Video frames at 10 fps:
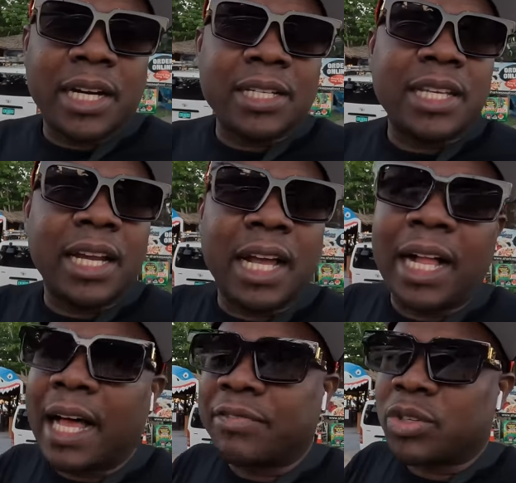They're saying
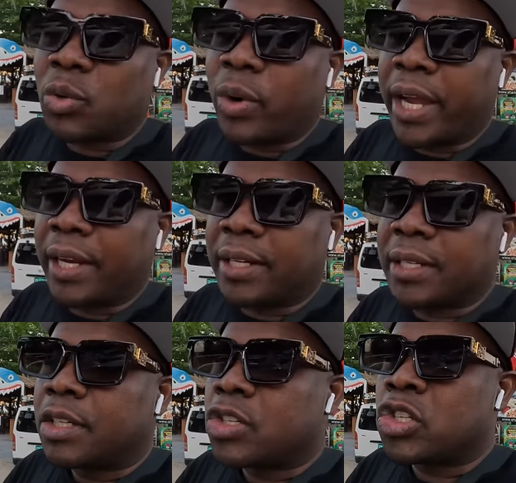I'll have to wait.
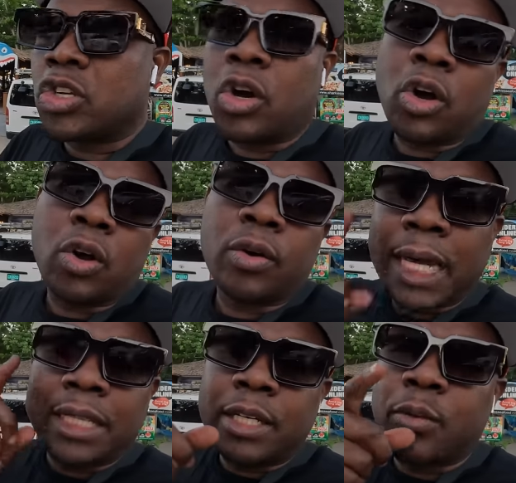So
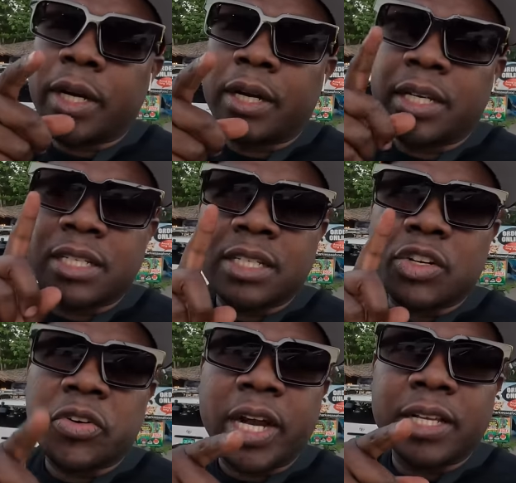I think we're gonna
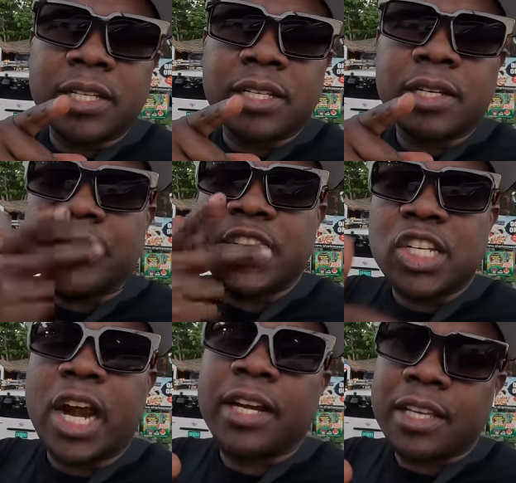scratch
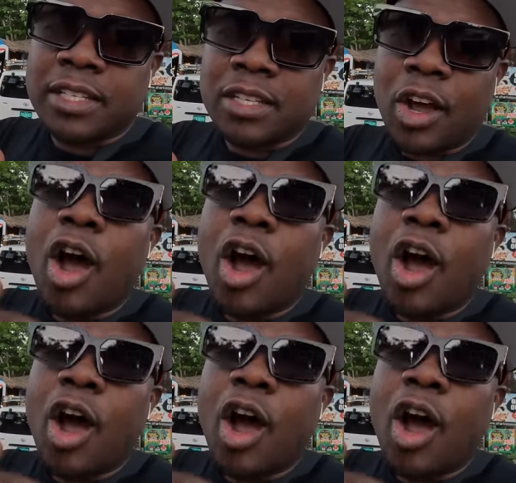Sharky's.